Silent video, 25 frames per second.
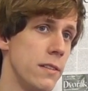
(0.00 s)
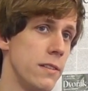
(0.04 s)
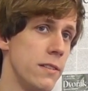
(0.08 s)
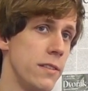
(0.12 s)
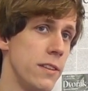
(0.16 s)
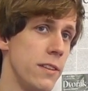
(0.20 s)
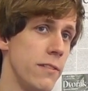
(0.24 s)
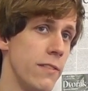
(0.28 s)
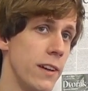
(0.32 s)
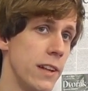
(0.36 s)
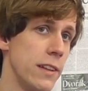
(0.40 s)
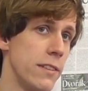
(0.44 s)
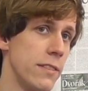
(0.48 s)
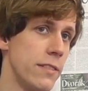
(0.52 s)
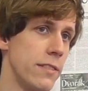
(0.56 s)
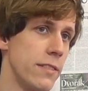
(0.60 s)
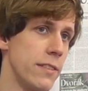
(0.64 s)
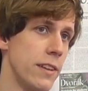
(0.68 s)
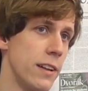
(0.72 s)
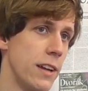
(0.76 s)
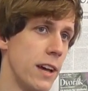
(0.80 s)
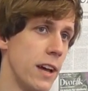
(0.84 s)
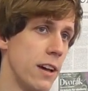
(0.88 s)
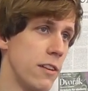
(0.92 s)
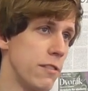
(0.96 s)
The events
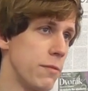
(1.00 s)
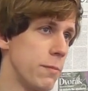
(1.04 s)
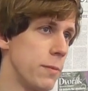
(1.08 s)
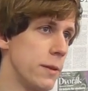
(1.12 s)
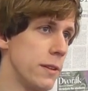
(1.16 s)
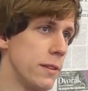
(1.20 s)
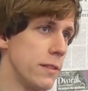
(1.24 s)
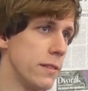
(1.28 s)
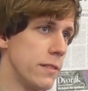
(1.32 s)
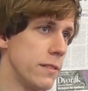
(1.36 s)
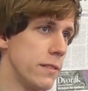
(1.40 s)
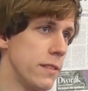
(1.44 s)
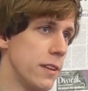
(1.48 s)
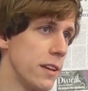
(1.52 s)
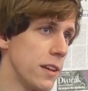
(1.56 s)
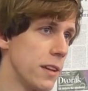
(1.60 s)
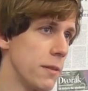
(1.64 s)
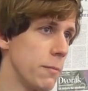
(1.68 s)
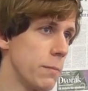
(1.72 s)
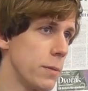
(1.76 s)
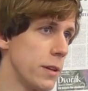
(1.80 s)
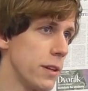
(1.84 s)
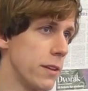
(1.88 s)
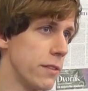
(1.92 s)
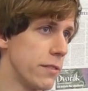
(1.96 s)
that have been
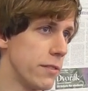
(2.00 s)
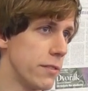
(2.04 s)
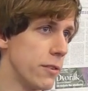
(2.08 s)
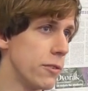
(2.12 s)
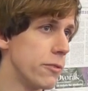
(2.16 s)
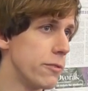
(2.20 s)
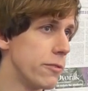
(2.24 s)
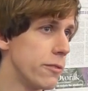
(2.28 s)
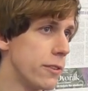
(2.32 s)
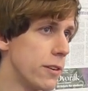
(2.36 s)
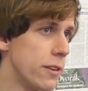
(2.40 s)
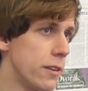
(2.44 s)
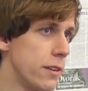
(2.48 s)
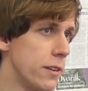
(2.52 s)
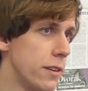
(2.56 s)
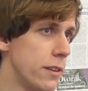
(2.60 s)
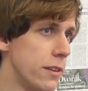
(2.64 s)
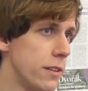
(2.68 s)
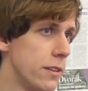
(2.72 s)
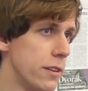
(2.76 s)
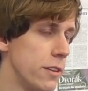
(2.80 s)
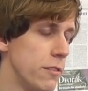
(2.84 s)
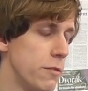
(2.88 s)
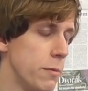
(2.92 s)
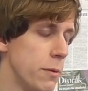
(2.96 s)
taking place so far,
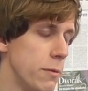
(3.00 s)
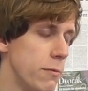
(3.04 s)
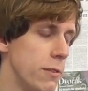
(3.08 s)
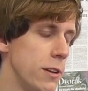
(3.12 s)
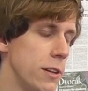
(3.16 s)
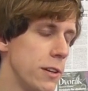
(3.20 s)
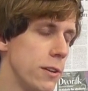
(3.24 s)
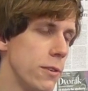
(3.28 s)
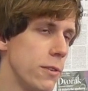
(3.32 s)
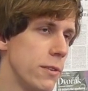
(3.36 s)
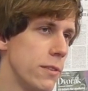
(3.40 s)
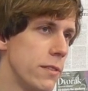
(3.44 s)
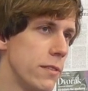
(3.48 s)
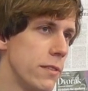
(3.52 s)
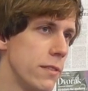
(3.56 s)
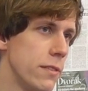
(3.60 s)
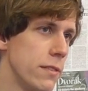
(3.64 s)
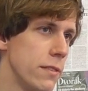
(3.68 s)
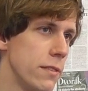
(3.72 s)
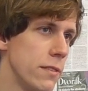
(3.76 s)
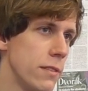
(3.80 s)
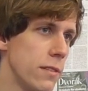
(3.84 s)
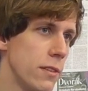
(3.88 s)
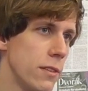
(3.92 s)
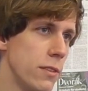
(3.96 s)
they've been really good.
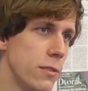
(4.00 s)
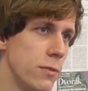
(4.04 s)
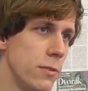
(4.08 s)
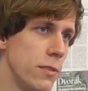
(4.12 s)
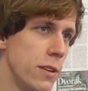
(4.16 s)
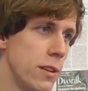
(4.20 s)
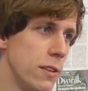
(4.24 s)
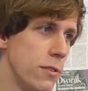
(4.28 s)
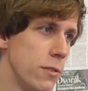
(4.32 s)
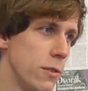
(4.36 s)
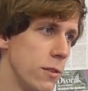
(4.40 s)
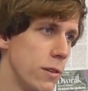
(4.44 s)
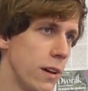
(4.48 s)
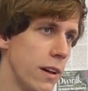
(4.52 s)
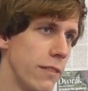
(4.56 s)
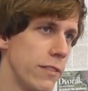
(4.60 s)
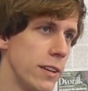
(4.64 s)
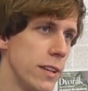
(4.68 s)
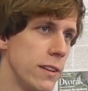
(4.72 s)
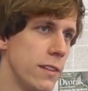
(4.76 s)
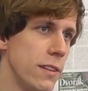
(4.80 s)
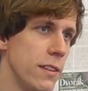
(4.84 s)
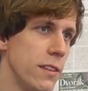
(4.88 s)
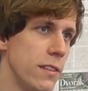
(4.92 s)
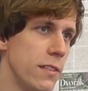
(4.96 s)
Continue
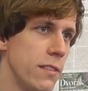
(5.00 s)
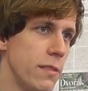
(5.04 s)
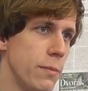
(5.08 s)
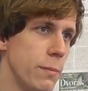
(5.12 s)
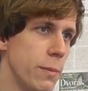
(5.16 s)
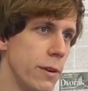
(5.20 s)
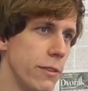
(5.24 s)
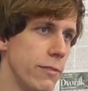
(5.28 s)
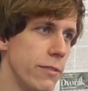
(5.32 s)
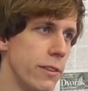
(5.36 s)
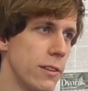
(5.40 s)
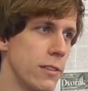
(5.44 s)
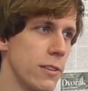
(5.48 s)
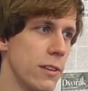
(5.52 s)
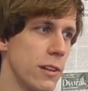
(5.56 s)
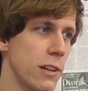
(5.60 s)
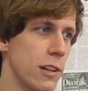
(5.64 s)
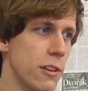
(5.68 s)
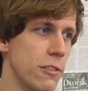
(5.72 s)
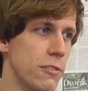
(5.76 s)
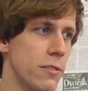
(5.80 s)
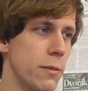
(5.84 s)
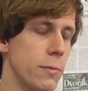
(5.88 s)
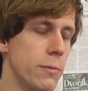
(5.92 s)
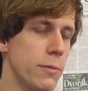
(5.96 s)
having these, but I think the
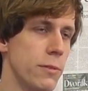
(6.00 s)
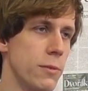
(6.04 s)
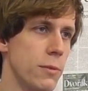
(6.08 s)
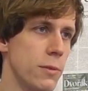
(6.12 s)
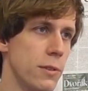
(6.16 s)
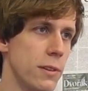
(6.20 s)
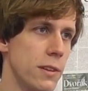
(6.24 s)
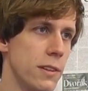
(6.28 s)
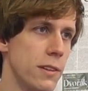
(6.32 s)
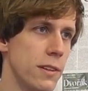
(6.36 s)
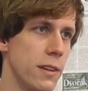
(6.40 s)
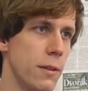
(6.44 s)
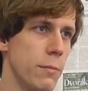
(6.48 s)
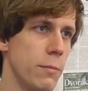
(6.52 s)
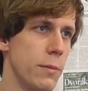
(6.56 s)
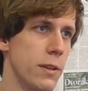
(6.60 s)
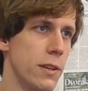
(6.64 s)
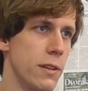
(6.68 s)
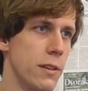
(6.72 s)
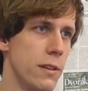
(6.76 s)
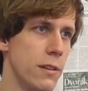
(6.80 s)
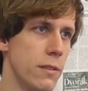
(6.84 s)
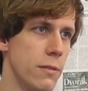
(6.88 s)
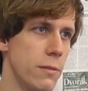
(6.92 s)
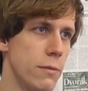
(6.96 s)
class rep toolkit can
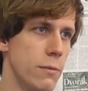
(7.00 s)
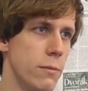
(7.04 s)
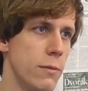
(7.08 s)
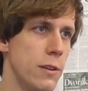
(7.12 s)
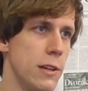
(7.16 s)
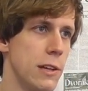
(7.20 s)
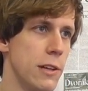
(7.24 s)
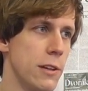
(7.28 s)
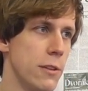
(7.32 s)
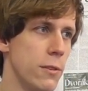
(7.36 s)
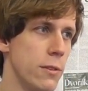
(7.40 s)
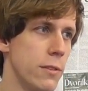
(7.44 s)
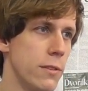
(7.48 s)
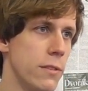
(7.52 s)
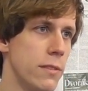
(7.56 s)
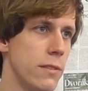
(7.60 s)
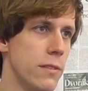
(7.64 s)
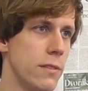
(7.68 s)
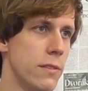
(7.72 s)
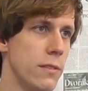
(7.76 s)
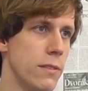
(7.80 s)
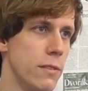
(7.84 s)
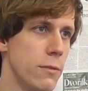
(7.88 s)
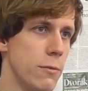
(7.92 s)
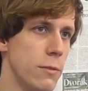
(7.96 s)
be really good,
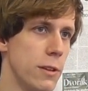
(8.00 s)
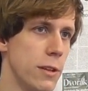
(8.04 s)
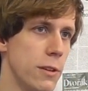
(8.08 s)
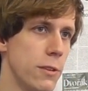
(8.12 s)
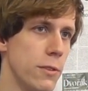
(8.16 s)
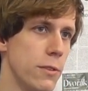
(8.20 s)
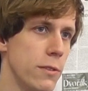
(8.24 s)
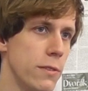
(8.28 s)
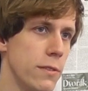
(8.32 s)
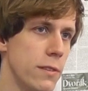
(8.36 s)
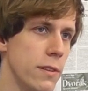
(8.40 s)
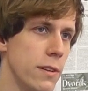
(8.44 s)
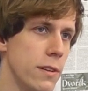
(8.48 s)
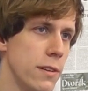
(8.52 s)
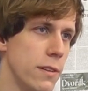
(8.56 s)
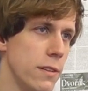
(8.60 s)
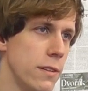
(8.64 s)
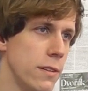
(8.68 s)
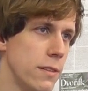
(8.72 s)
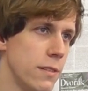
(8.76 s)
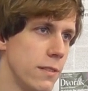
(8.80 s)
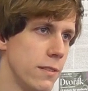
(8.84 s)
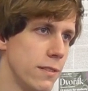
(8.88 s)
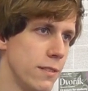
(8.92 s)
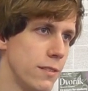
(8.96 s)
a really good
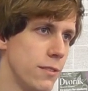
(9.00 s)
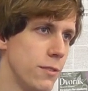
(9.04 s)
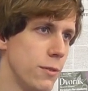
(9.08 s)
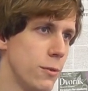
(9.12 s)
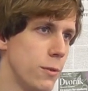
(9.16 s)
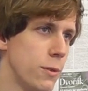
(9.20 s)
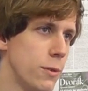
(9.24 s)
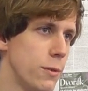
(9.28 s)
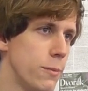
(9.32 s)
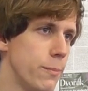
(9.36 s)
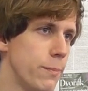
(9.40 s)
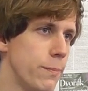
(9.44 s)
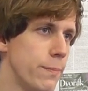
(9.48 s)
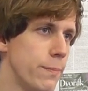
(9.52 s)
tool.